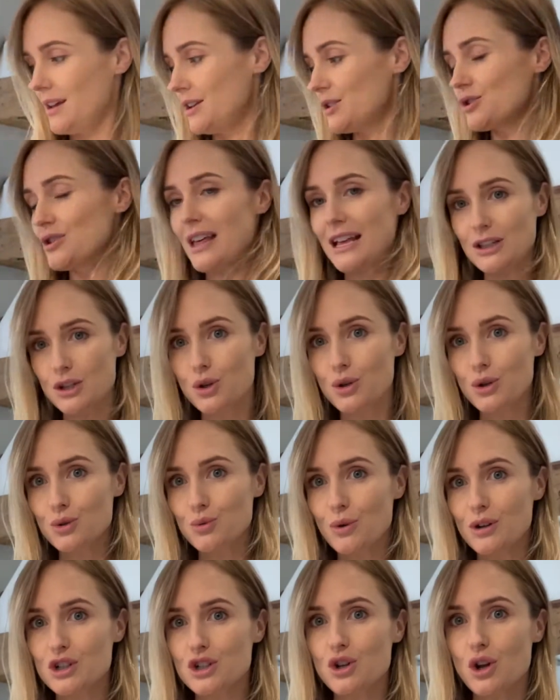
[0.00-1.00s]
So that's a good
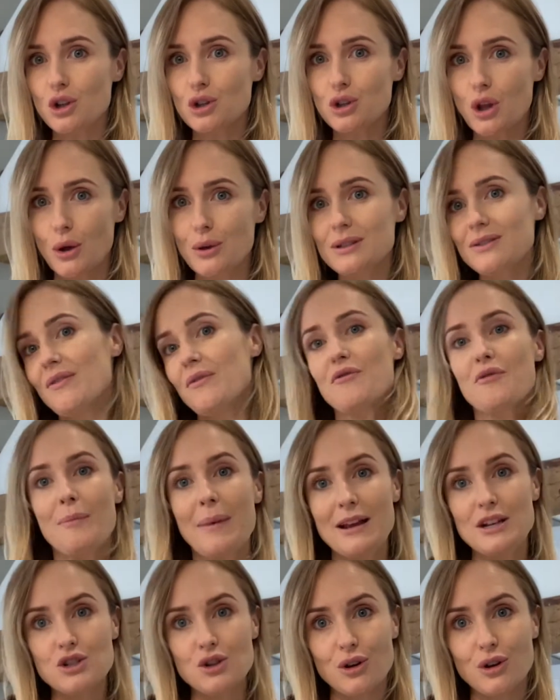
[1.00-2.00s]
one. She's got loads of
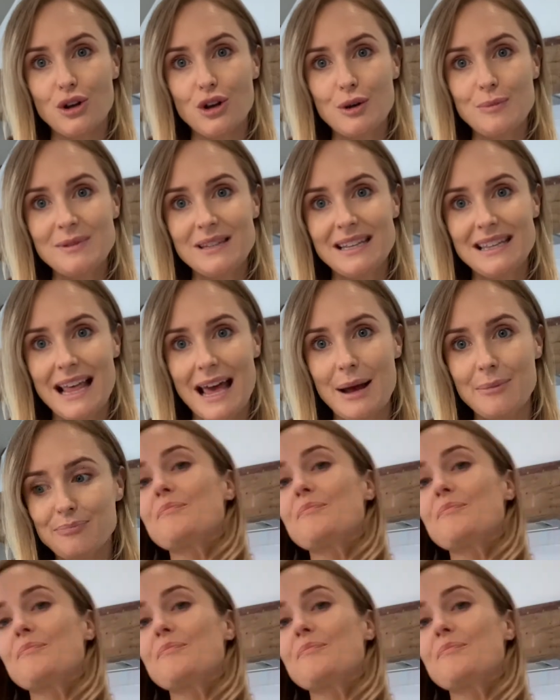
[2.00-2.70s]
information on herbs in there.